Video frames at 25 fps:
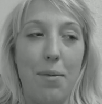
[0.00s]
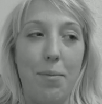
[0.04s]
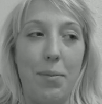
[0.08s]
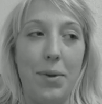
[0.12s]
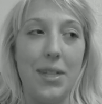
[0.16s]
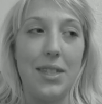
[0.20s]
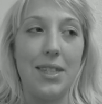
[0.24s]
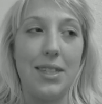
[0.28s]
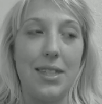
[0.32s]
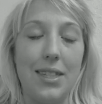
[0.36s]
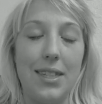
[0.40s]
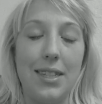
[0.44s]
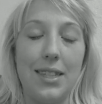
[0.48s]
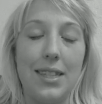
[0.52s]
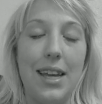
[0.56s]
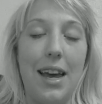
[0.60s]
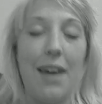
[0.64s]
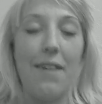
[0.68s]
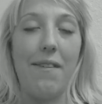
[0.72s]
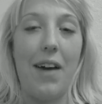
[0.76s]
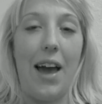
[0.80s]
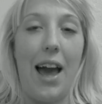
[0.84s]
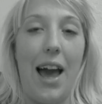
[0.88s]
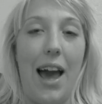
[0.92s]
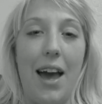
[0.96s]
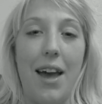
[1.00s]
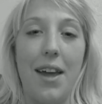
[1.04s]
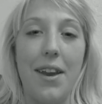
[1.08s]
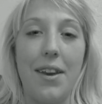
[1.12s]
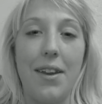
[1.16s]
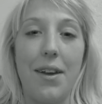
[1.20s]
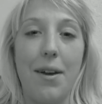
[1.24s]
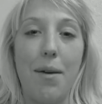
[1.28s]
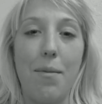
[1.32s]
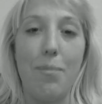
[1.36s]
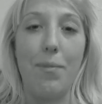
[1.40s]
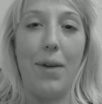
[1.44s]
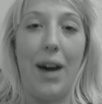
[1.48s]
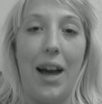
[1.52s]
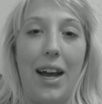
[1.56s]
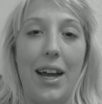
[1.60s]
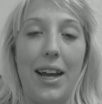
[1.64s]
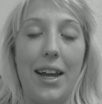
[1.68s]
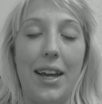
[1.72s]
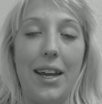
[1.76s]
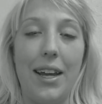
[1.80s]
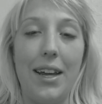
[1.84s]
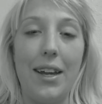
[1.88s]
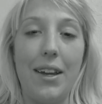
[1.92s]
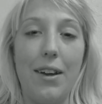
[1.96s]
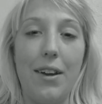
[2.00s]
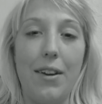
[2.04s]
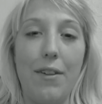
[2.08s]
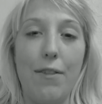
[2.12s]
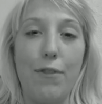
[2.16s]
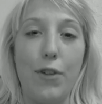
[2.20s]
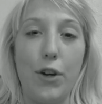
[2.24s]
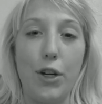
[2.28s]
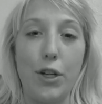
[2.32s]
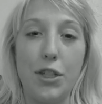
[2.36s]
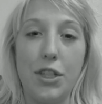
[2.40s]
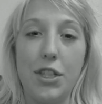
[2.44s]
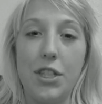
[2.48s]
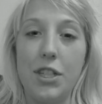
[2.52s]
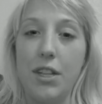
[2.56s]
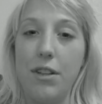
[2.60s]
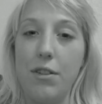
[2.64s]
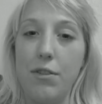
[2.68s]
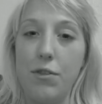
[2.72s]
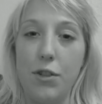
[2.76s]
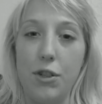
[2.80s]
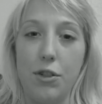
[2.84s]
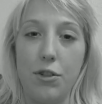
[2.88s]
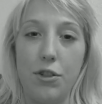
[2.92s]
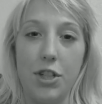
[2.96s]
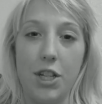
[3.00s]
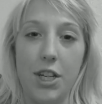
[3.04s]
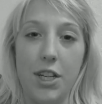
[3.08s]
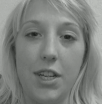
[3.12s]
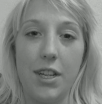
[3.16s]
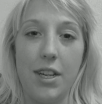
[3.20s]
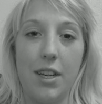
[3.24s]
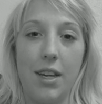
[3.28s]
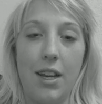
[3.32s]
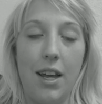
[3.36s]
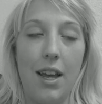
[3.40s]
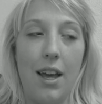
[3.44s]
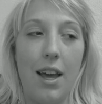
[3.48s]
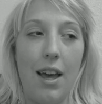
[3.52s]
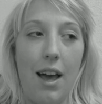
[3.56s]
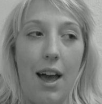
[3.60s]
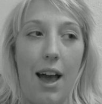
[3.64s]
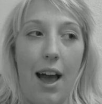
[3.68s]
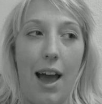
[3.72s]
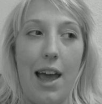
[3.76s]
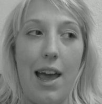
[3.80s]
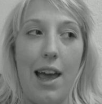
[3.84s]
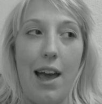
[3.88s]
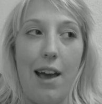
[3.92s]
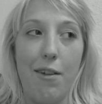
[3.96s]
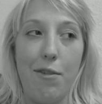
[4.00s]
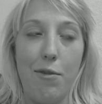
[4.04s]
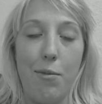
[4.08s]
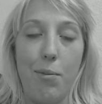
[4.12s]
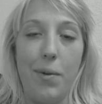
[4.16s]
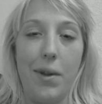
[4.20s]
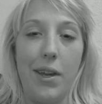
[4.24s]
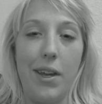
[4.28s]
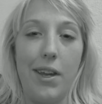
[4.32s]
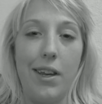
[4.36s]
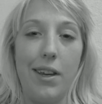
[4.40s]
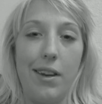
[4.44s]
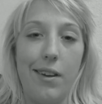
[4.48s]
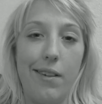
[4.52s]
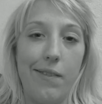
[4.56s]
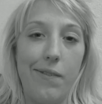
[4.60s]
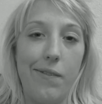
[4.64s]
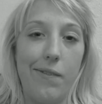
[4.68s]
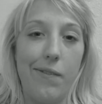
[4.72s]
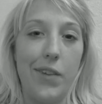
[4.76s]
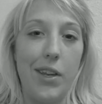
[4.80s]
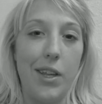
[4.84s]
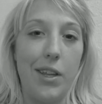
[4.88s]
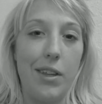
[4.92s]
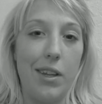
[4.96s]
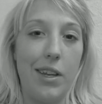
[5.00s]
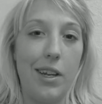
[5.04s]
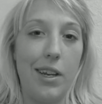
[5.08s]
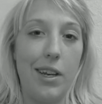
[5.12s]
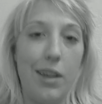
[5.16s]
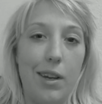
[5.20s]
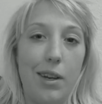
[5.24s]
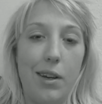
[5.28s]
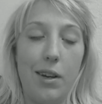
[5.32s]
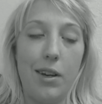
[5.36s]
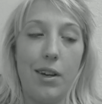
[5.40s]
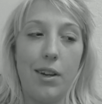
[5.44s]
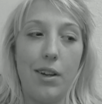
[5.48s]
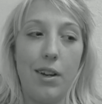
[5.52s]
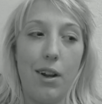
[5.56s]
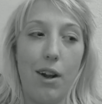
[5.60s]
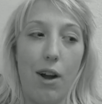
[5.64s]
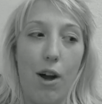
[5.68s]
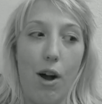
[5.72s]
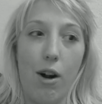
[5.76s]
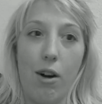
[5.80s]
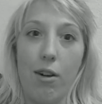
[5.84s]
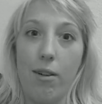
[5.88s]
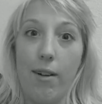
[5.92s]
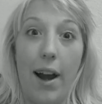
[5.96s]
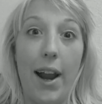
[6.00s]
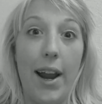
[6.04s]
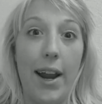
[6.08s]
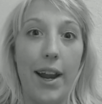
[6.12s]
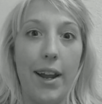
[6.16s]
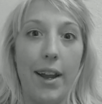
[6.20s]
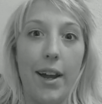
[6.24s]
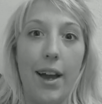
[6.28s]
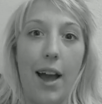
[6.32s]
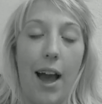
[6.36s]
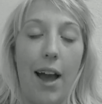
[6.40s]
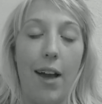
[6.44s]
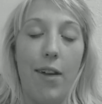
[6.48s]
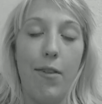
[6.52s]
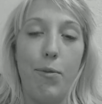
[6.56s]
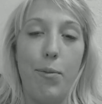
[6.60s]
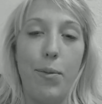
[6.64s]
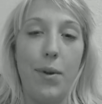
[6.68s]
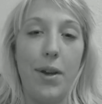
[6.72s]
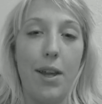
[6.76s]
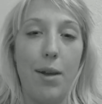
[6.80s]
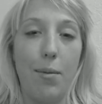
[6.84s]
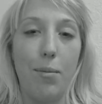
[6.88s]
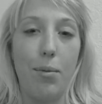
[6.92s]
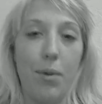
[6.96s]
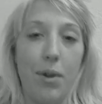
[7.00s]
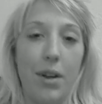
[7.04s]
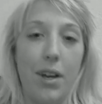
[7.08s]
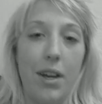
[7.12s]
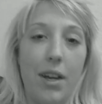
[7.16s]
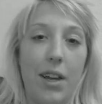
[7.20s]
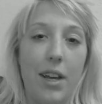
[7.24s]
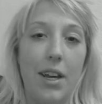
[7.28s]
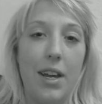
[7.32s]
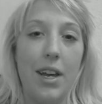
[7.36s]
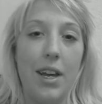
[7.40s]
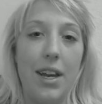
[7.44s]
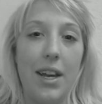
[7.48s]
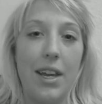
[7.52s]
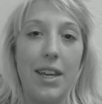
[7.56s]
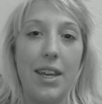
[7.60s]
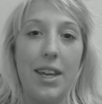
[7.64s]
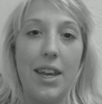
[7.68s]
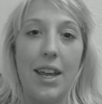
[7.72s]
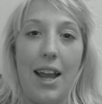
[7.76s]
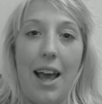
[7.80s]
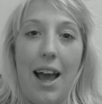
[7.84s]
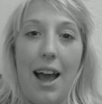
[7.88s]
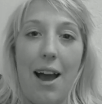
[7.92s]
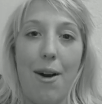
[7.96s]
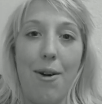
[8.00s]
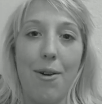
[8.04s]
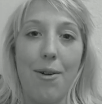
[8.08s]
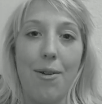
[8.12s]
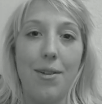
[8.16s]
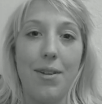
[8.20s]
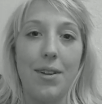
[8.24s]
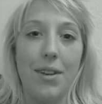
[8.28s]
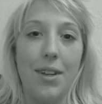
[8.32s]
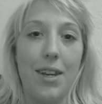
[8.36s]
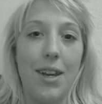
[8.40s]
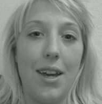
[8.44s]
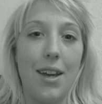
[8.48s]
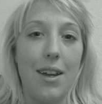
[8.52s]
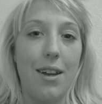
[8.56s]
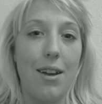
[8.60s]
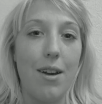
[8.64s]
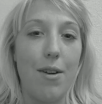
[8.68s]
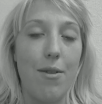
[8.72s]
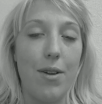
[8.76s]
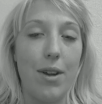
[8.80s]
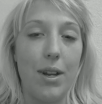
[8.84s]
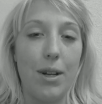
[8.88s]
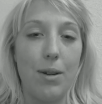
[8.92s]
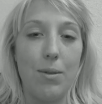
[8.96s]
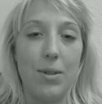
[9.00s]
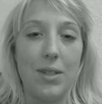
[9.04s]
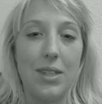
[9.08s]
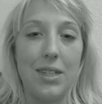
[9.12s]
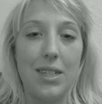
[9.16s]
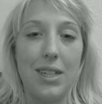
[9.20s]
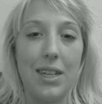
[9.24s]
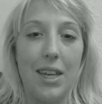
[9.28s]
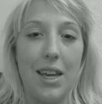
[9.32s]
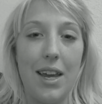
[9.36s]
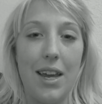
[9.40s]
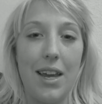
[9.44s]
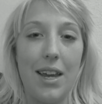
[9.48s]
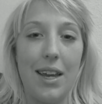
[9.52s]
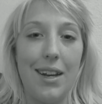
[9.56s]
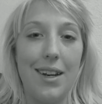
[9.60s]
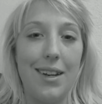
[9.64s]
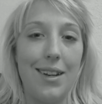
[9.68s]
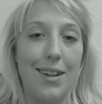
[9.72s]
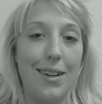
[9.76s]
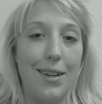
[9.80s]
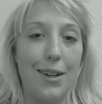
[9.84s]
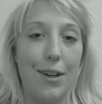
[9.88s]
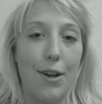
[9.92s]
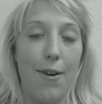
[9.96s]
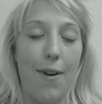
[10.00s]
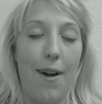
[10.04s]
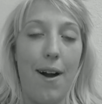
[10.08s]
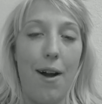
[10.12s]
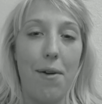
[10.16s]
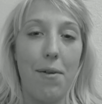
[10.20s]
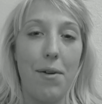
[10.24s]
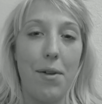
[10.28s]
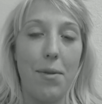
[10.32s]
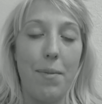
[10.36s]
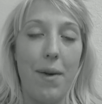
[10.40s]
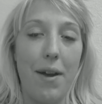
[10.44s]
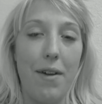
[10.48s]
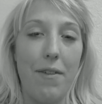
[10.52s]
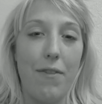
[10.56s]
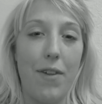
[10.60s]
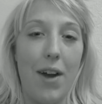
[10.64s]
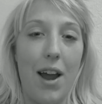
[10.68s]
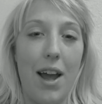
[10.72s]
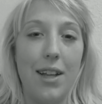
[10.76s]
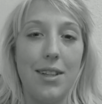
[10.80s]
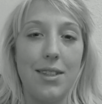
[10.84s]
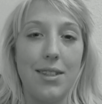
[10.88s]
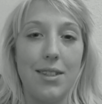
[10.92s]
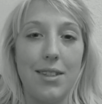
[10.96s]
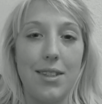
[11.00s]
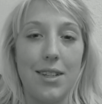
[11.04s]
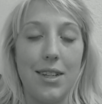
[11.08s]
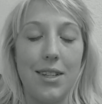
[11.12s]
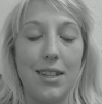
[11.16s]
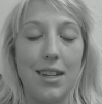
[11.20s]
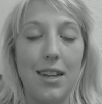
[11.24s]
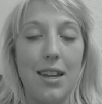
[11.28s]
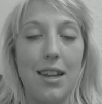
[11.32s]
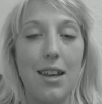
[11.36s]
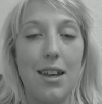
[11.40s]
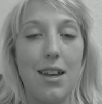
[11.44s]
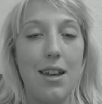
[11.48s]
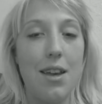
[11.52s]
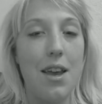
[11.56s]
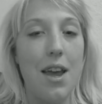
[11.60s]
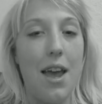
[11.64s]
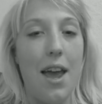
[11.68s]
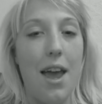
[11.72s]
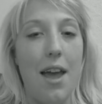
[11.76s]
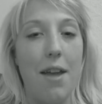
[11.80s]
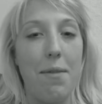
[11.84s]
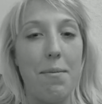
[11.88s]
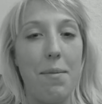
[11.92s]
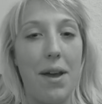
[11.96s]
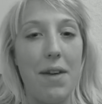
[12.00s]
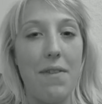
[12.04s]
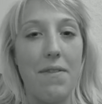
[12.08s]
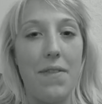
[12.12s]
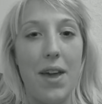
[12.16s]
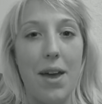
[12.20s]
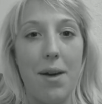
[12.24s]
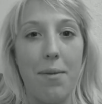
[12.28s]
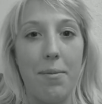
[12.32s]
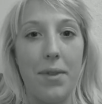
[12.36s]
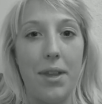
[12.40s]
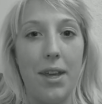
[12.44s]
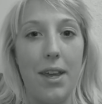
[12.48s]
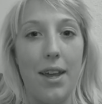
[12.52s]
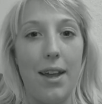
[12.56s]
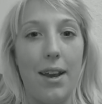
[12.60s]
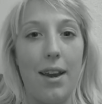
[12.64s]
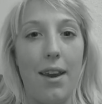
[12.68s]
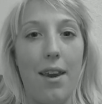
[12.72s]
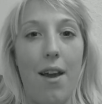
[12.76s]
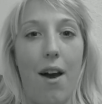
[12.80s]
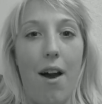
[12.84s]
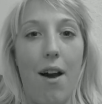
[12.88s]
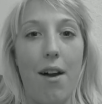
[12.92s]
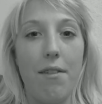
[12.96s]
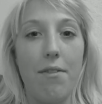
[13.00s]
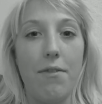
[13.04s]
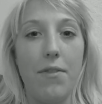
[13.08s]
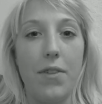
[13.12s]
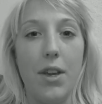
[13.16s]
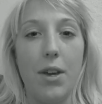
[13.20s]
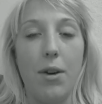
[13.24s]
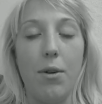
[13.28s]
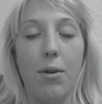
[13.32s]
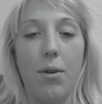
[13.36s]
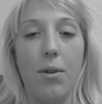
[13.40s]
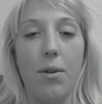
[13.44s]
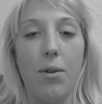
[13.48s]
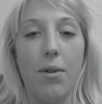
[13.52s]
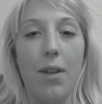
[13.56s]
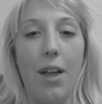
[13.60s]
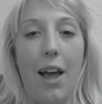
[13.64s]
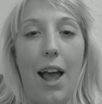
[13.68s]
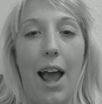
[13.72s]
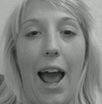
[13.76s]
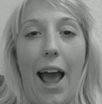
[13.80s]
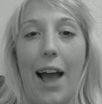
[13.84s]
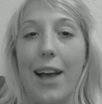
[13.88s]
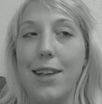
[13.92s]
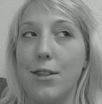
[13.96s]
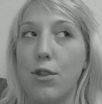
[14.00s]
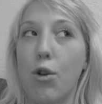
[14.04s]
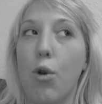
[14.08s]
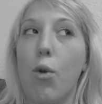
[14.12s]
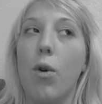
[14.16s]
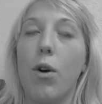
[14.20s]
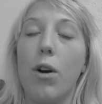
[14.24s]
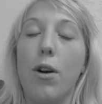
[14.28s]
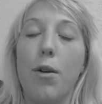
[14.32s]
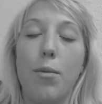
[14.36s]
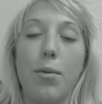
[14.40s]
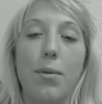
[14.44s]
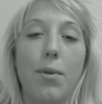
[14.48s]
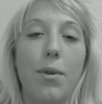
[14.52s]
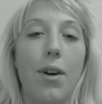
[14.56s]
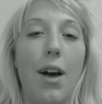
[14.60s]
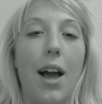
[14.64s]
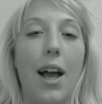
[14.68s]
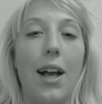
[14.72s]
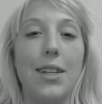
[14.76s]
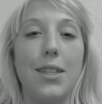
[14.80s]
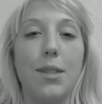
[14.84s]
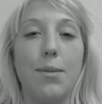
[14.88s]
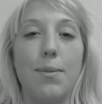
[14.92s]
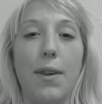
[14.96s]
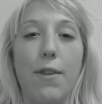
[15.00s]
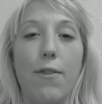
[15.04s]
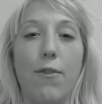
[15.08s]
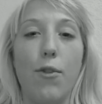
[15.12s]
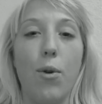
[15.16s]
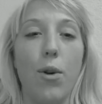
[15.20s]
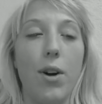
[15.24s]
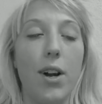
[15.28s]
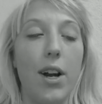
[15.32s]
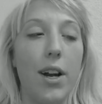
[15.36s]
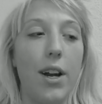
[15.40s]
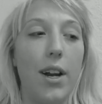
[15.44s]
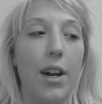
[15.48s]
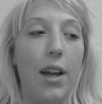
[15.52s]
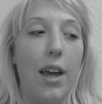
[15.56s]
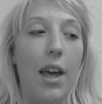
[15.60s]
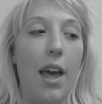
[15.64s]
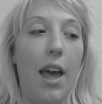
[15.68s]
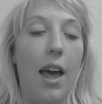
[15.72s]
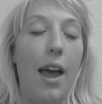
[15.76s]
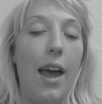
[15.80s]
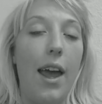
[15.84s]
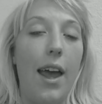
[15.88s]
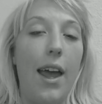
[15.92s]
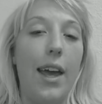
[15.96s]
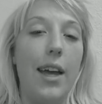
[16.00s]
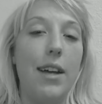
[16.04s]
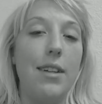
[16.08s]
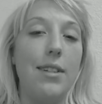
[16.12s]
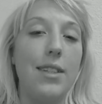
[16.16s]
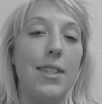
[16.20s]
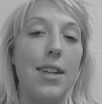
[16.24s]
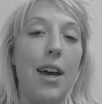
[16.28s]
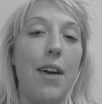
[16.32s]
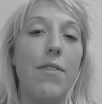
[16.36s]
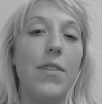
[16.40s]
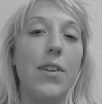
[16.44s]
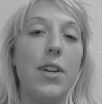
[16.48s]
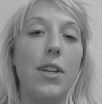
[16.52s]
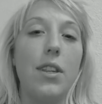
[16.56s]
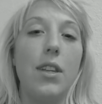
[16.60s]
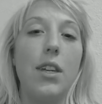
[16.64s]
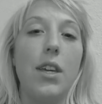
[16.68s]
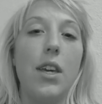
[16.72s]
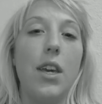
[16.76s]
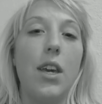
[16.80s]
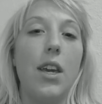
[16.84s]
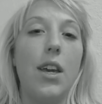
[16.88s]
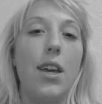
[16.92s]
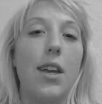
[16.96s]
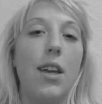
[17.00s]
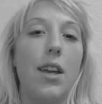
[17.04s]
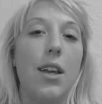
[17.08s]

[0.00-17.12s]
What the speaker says: But since I've had my first infusion, I have been feeling alright. I've been able to get out and get going once again, go out with my friends and my family, and not feel as horrible as before. And definitely